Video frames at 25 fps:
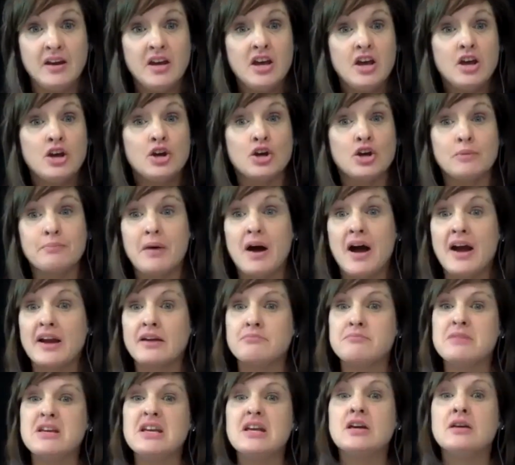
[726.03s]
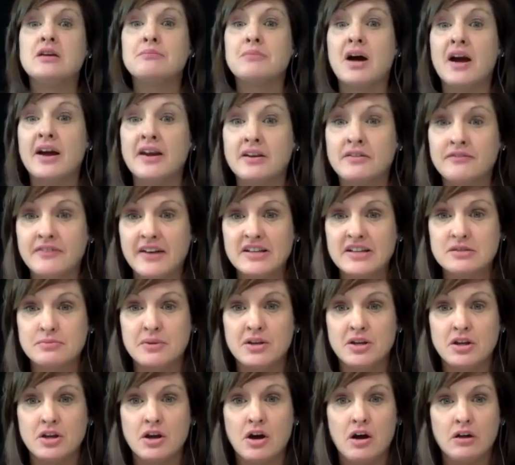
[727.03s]
You're buying me and my investment
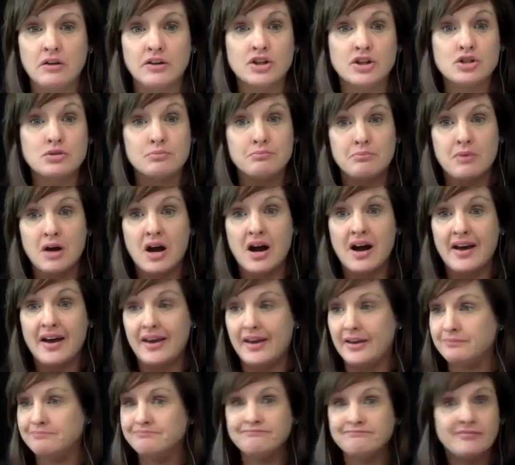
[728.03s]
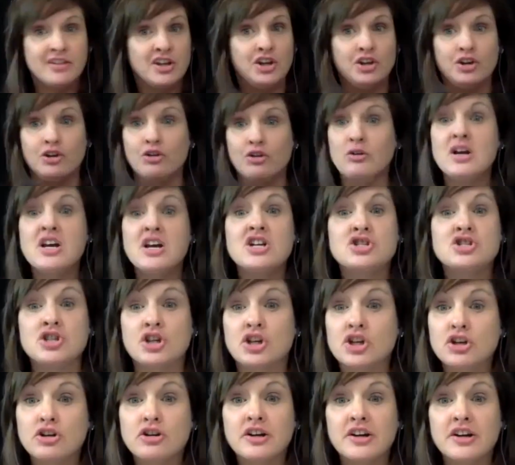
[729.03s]
knowledge, my, you know,
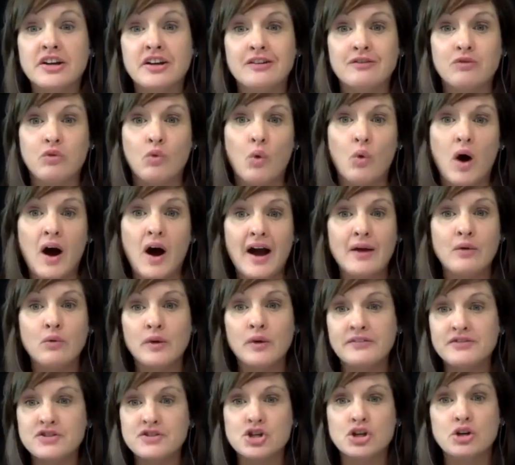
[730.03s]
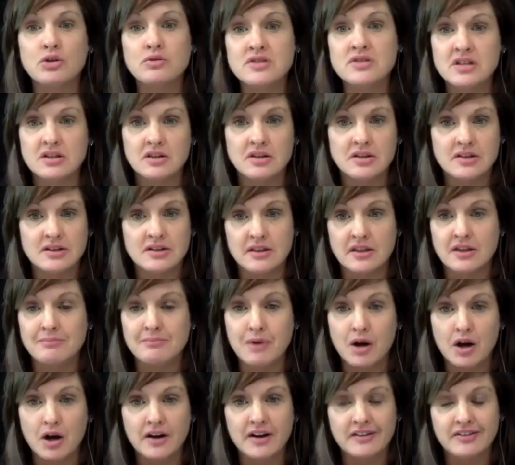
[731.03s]
security of why we've chosen the
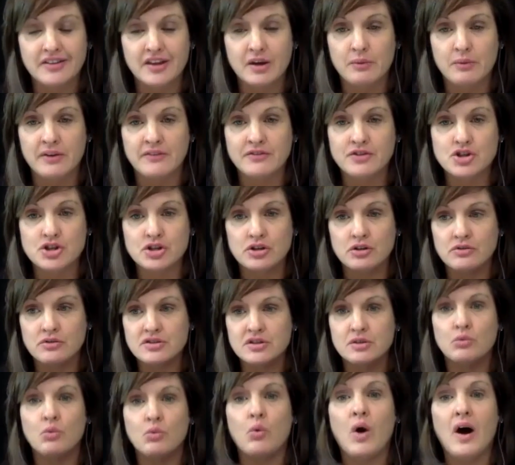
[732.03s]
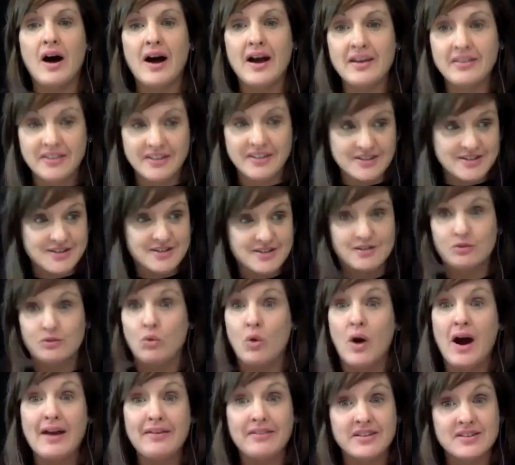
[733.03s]
market that we've chosen, why this
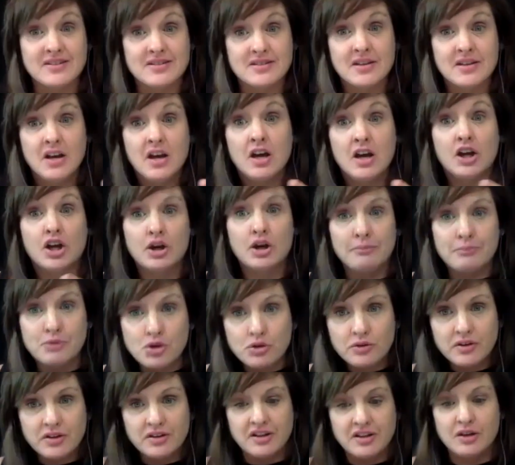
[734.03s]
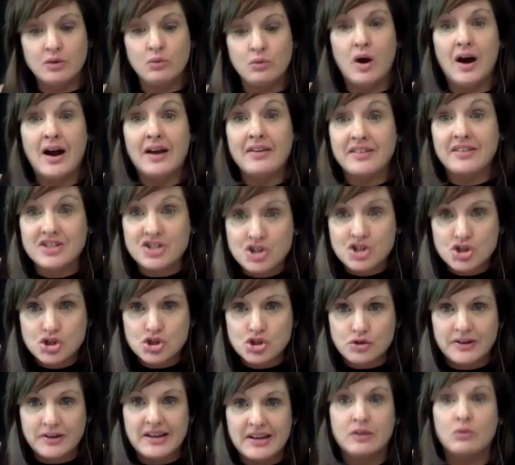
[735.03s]
community, why this
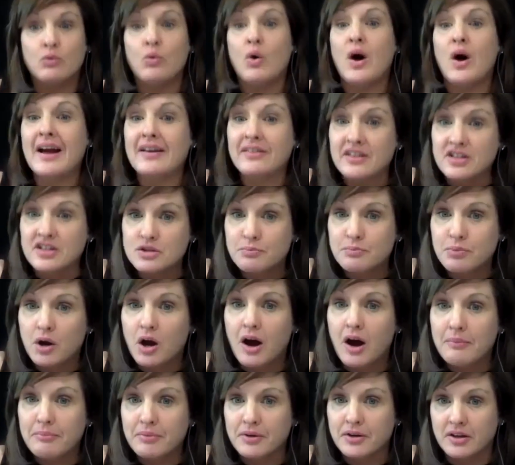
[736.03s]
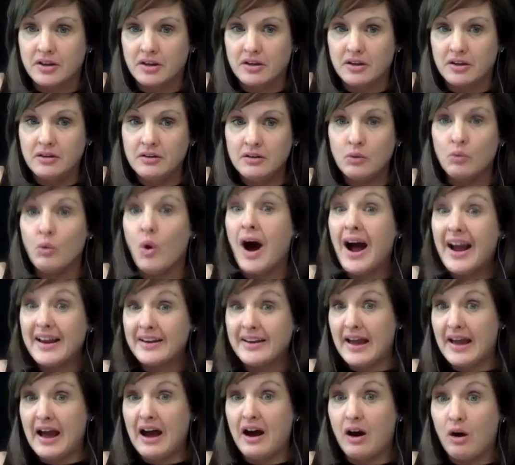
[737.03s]
street, why this property, why
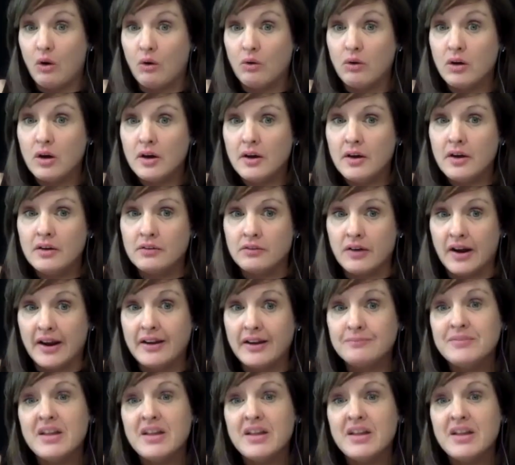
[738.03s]
now? Right?